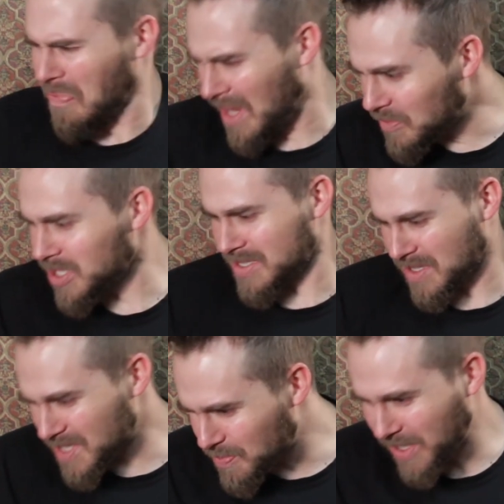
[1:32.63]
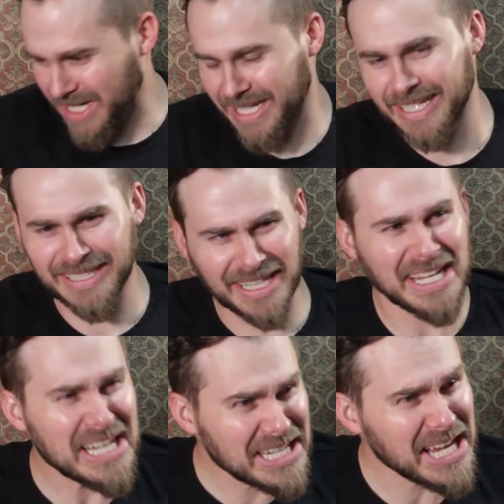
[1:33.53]
and one starts spitting and like,
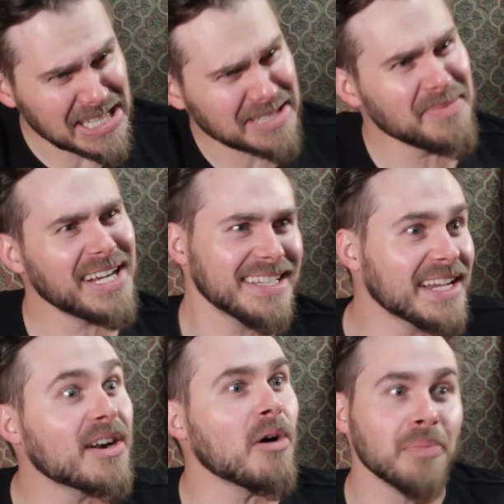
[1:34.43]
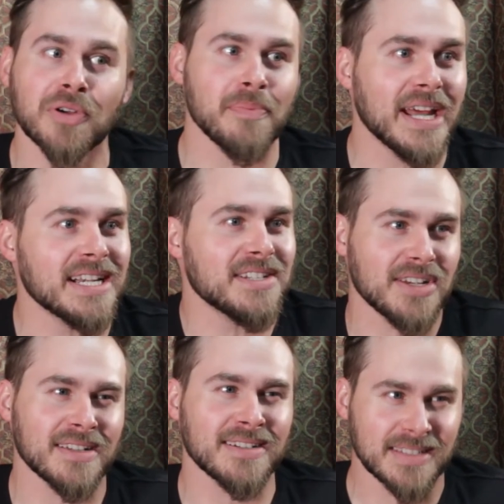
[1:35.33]
he kissed me. And they're all both mad at each
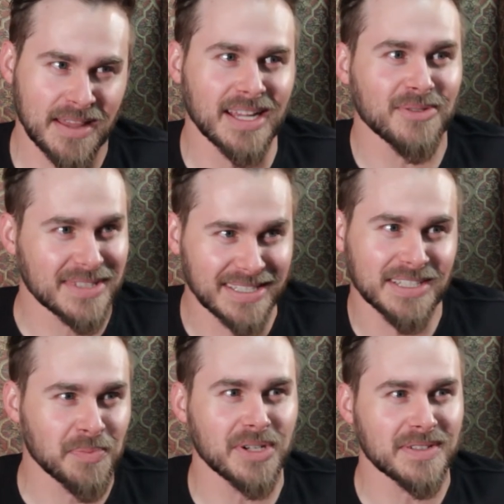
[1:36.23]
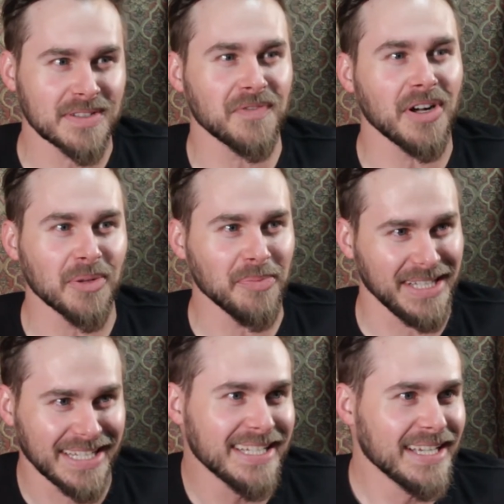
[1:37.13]
other because they thought it was each person's fault.
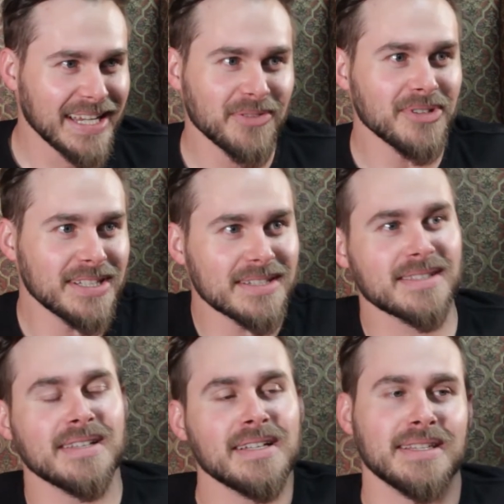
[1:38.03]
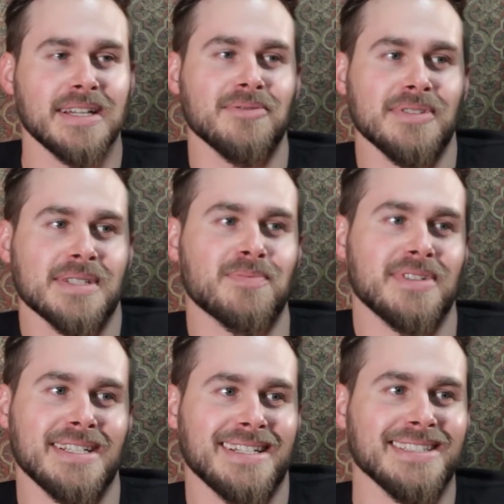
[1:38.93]
But we just thought that was
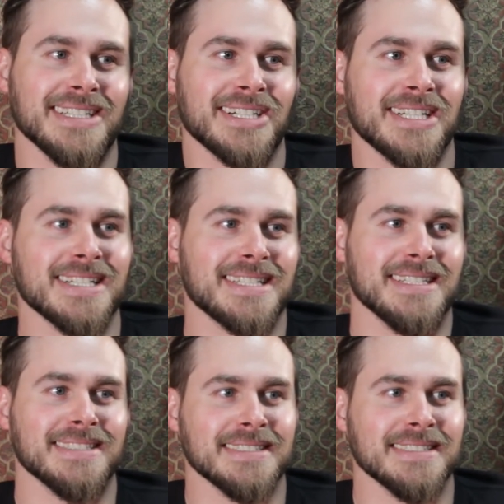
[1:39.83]
pretty hilarious.